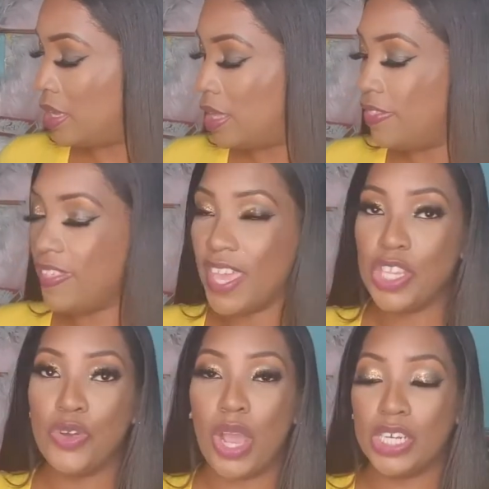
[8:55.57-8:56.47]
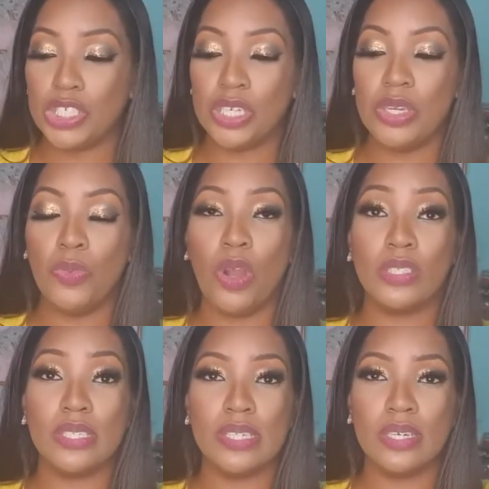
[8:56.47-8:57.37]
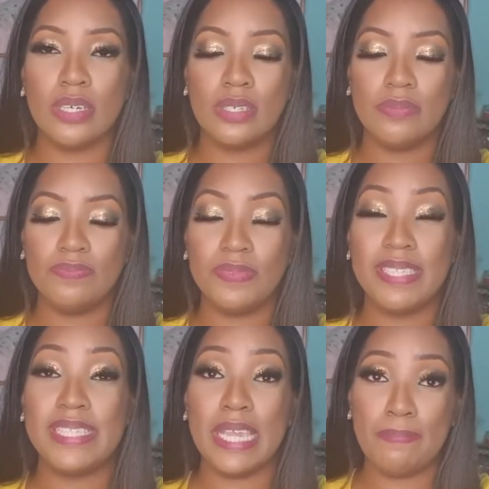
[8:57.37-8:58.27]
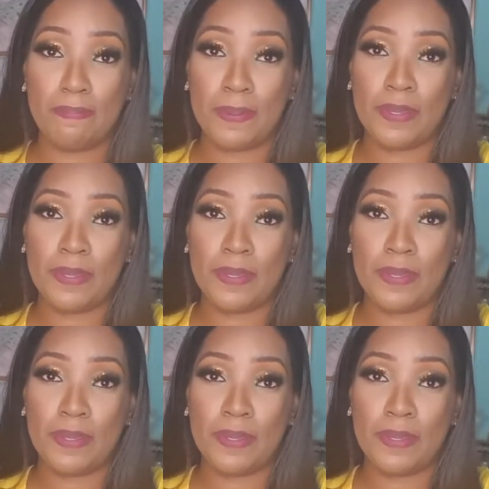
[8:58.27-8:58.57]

Then you actually want to dip